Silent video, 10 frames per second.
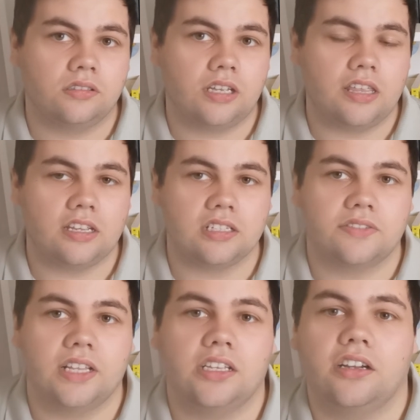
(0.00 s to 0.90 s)
I think it's
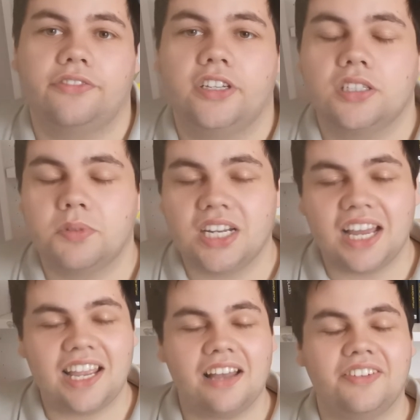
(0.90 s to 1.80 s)
fairly obvious, but
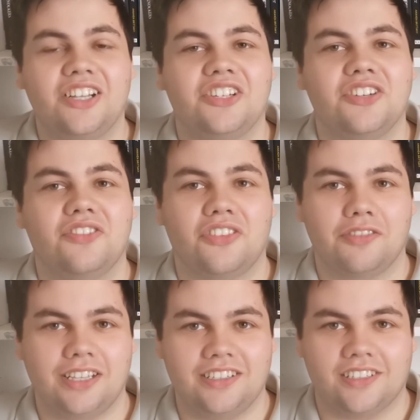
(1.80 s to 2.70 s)
I have a lot of
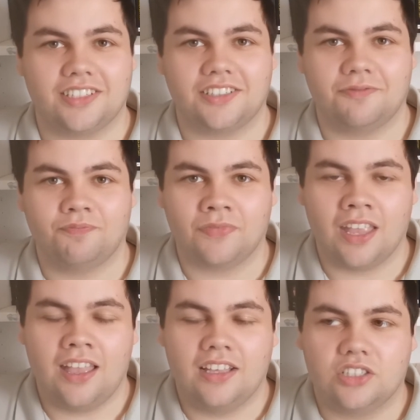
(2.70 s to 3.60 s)
thrillers.
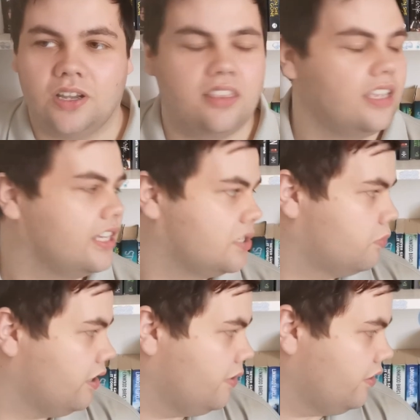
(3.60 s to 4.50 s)
So I think it's
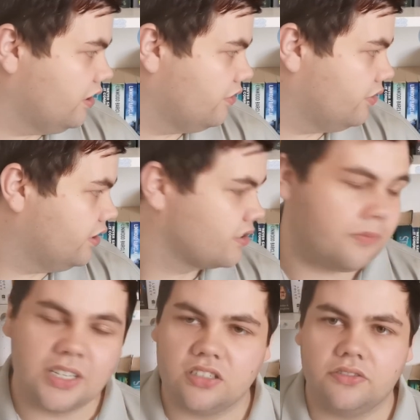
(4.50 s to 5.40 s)
primarily thrillers.
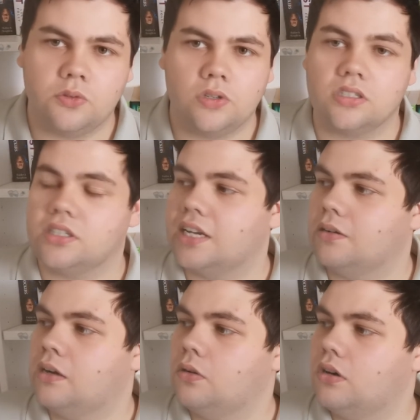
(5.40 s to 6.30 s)
Imagine if it wasn't now.
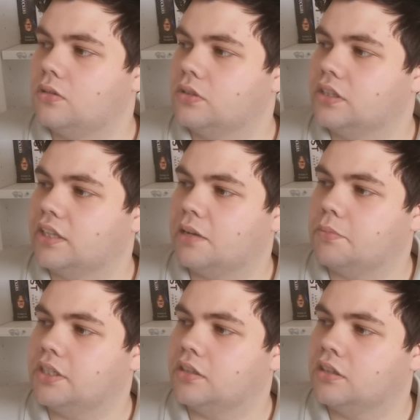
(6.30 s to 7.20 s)
How awkward would that
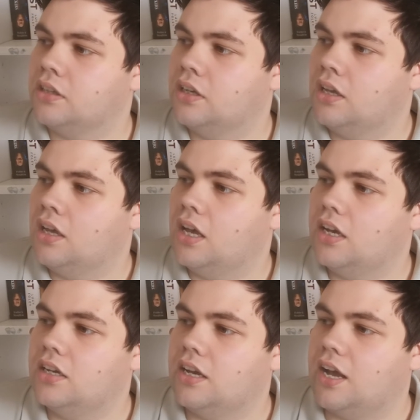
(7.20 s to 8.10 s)
be?
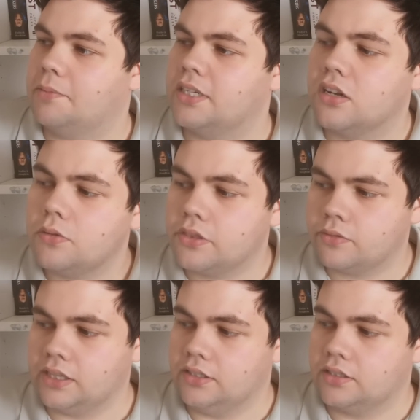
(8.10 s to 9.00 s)
Uh, I'm going to go with
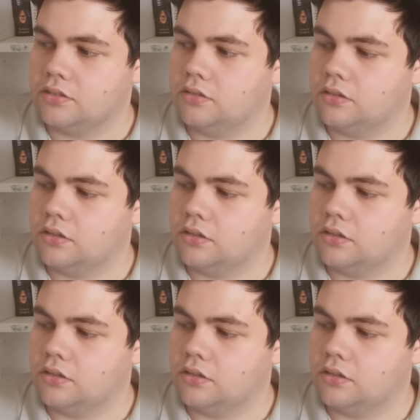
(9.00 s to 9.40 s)
thrillers,